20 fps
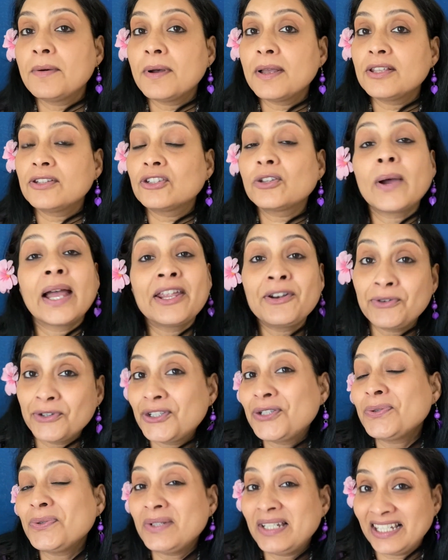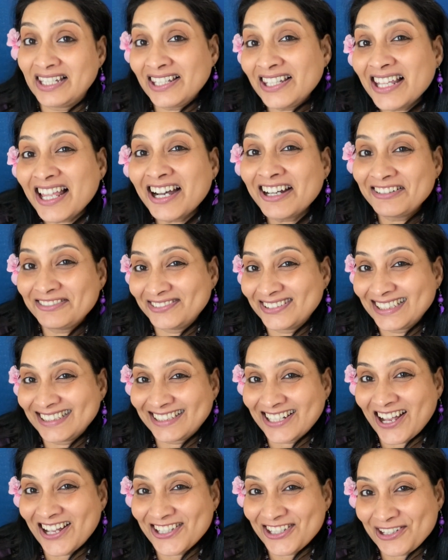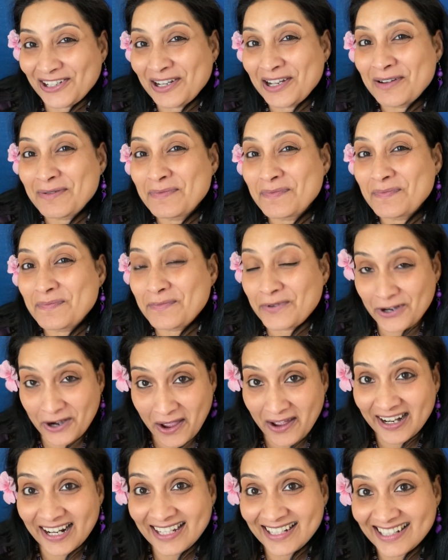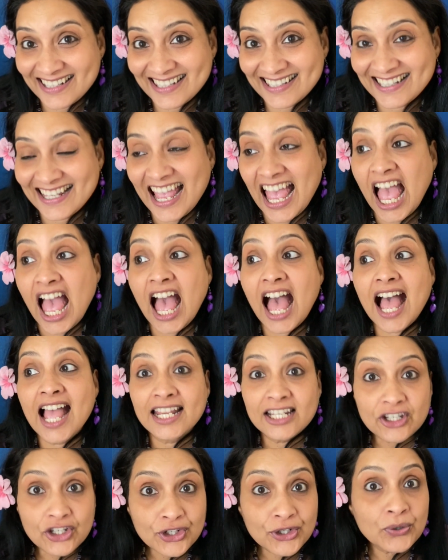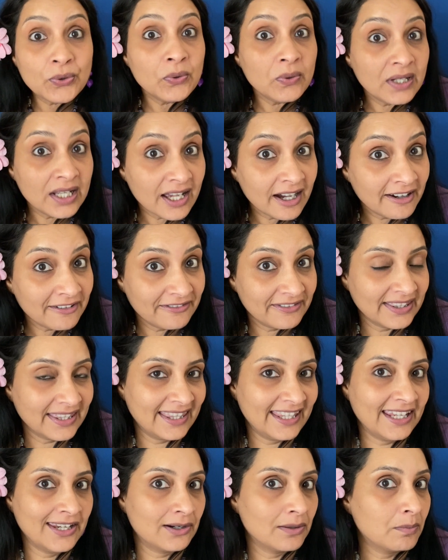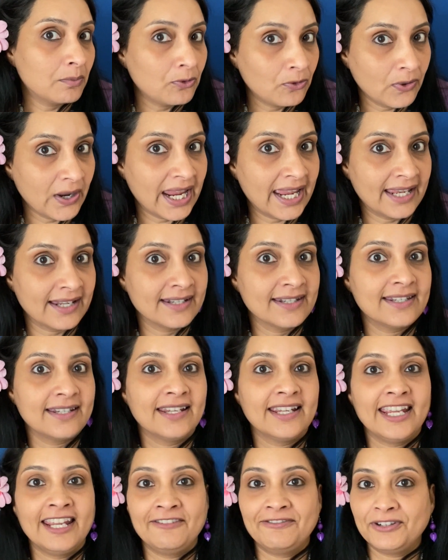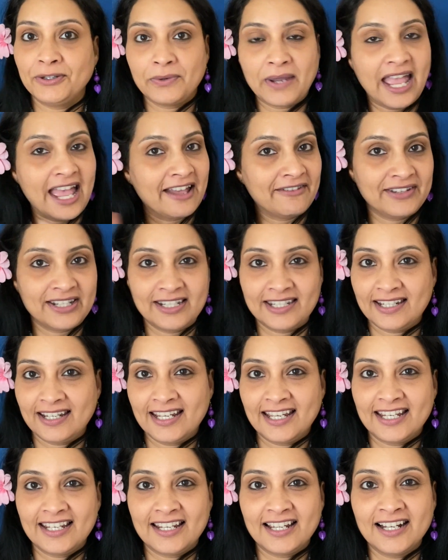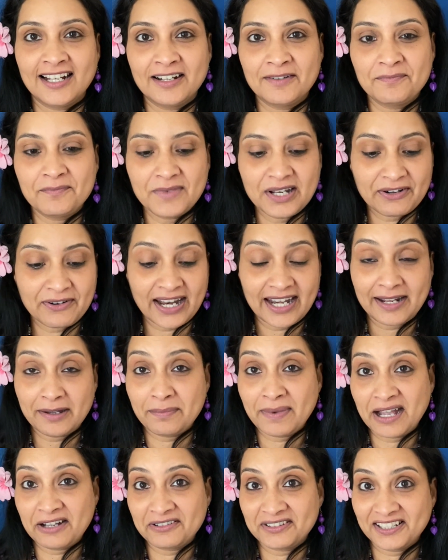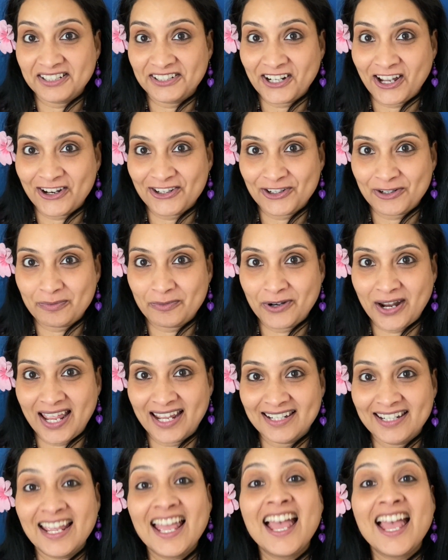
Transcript: So I do love the Tatcha products. I do love their brand. If you haven't read about the Tatcha brand,